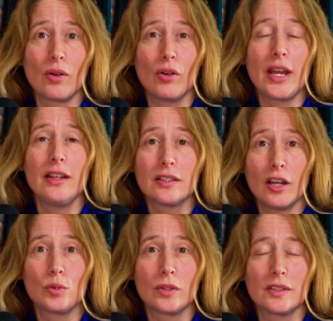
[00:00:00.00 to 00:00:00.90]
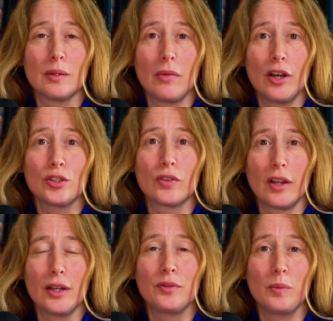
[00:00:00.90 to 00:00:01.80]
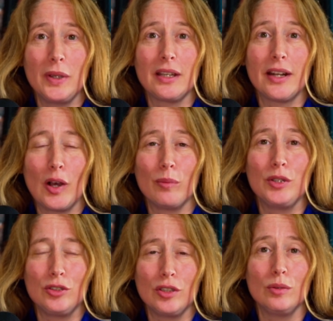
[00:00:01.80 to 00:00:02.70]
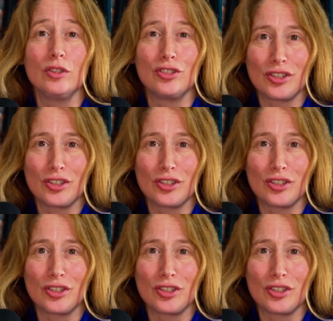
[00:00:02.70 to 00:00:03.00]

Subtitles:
or get in touch with us at March for Life and we can help you do